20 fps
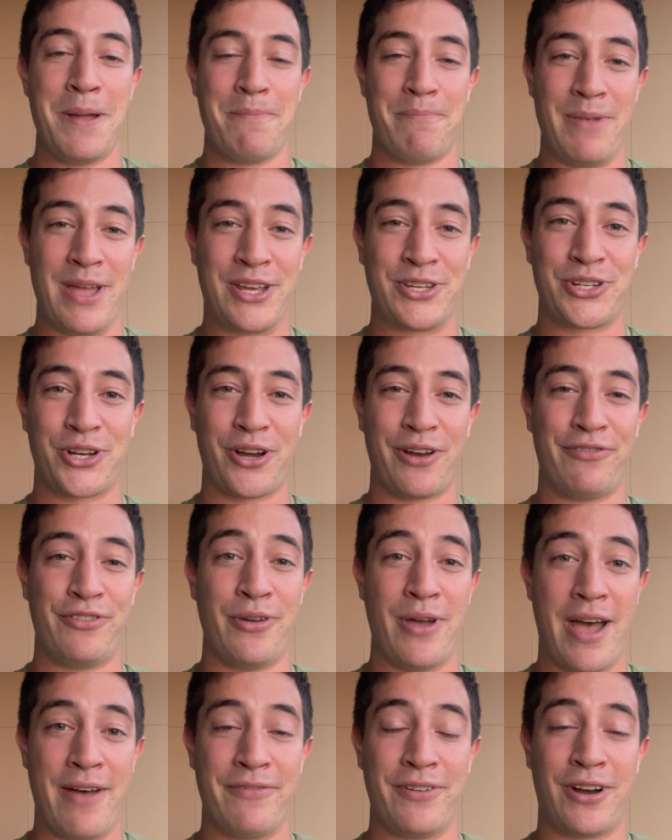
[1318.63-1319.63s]
Make sure if you
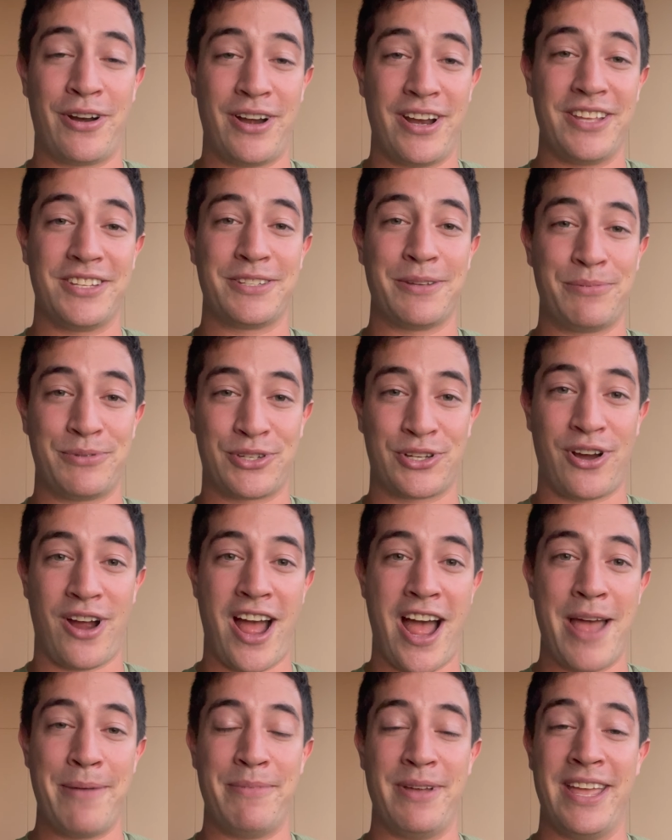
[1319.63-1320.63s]
haven't already
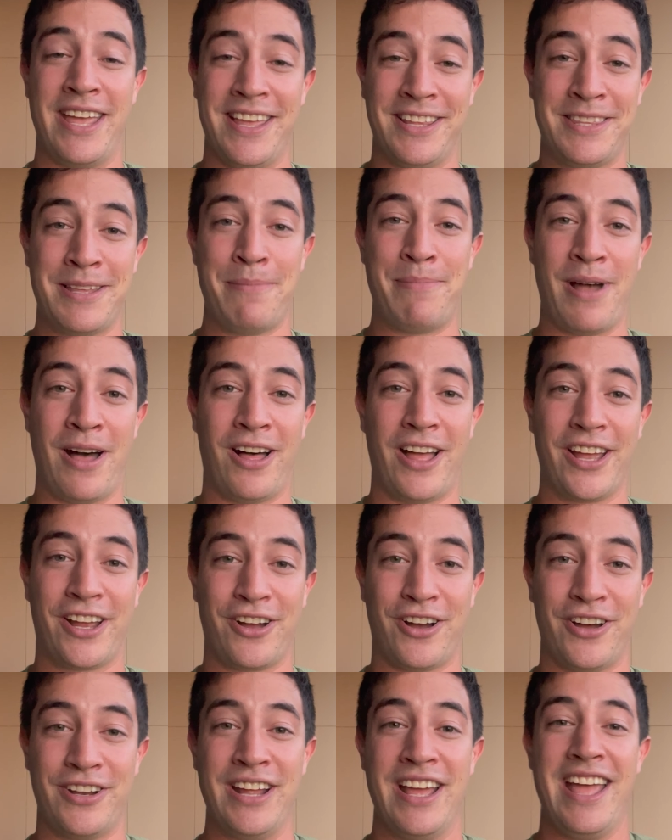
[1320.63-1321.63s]
subscribed, hit the bell
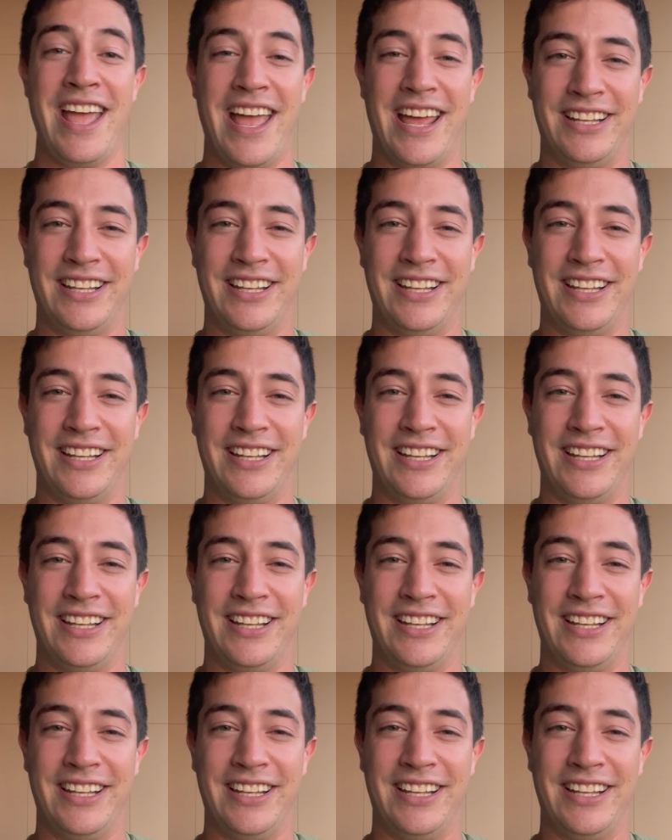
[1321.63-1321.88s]
icon and